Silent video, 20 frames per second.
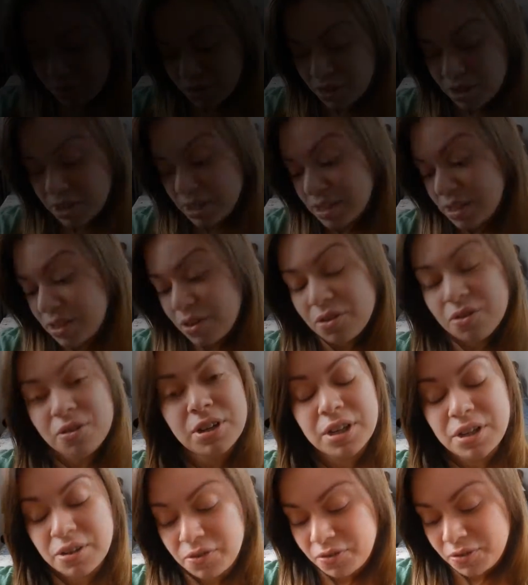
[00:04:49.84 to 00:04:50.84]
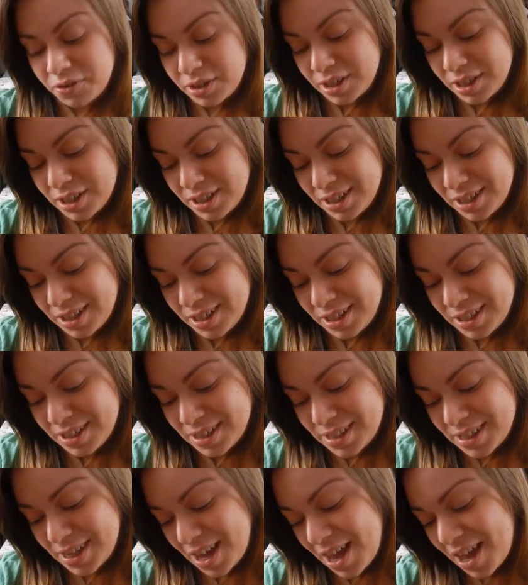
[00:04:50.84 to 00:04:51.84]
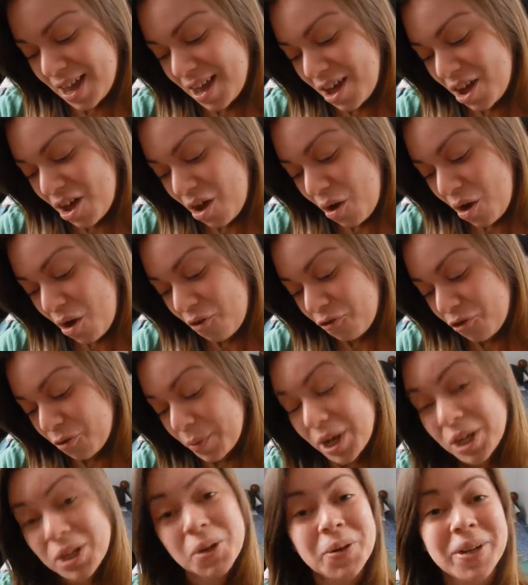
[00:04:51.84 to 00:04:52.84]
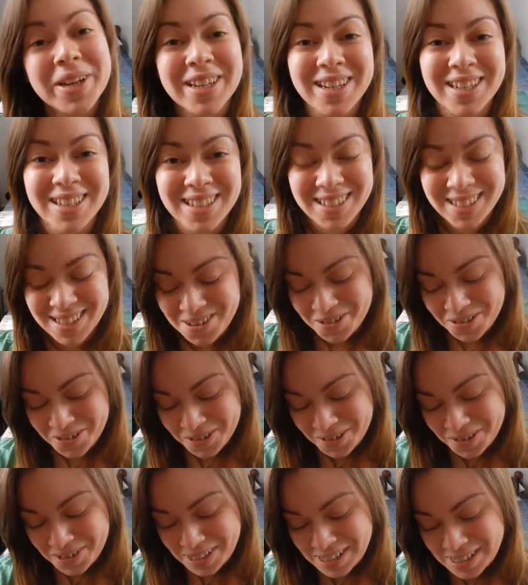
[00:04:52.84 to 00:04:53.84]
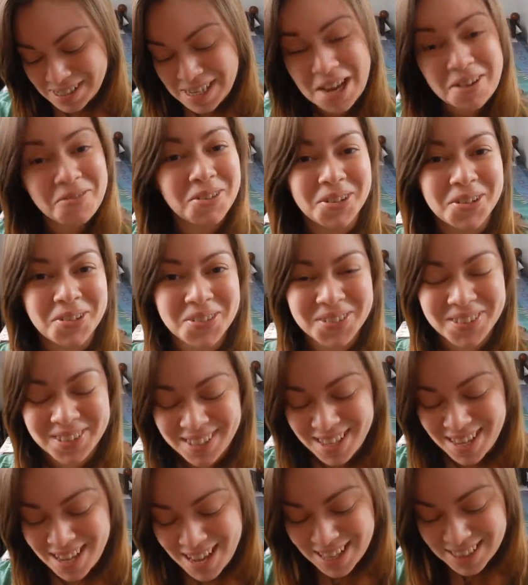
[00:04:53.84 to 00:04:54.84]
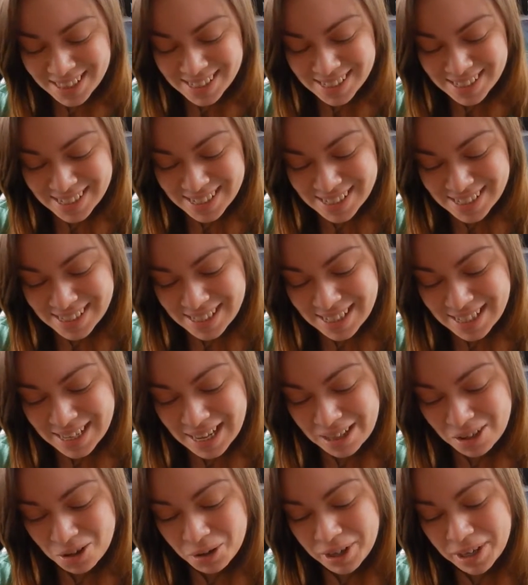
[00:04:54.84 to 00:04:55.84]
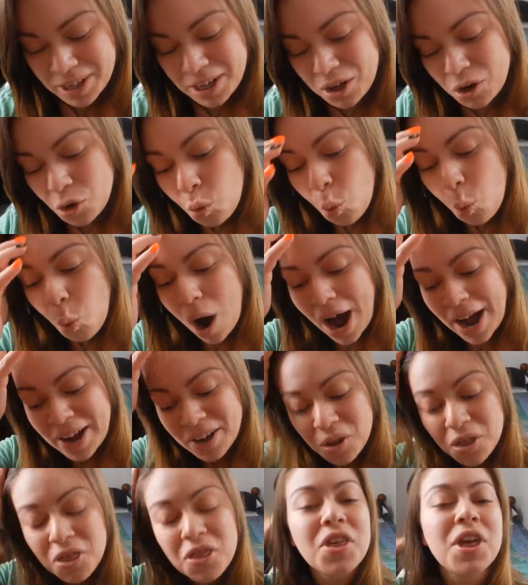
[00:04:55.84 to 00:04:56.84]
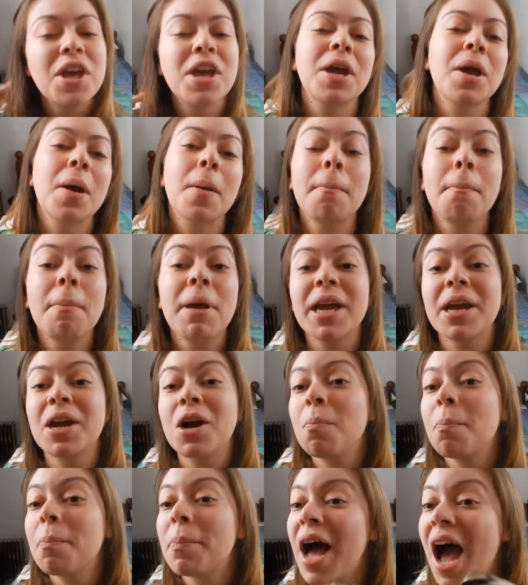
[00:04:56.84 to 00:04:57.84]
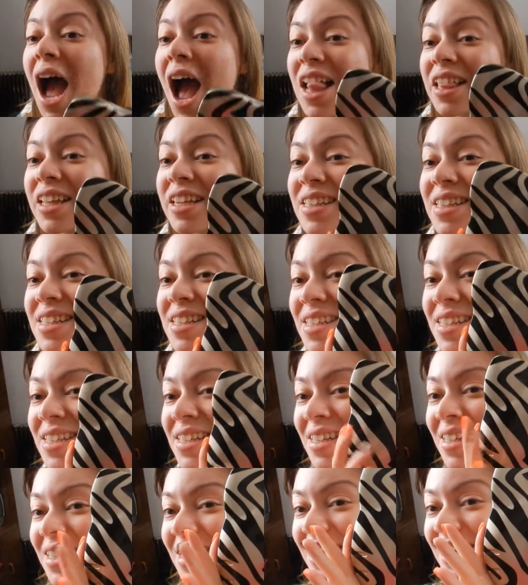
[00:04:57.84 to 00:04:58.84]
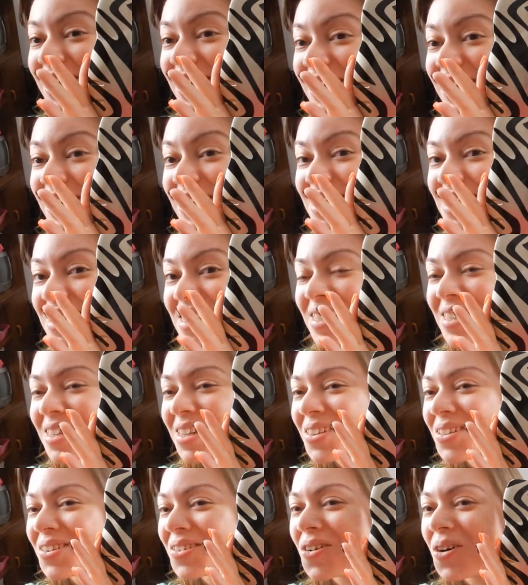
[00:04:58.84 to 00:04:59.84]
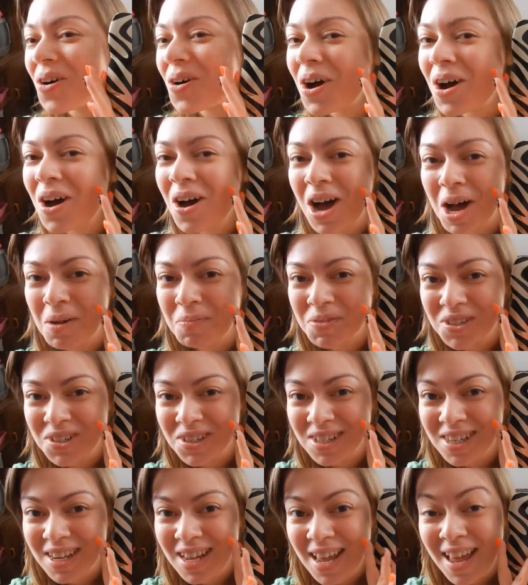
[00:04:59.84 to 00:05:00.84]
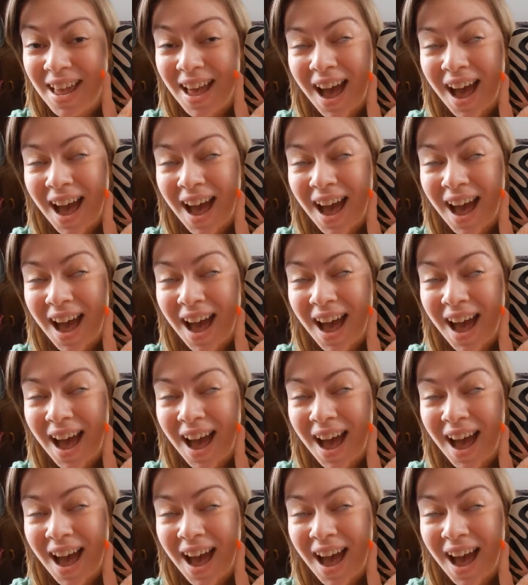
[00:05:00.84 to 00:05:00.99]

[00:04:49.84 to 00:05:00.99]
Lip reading: This other gift is from Hello Kitty, or Sanrio. This is the Hello Kitty Wild Thing makeup palette. This is another option.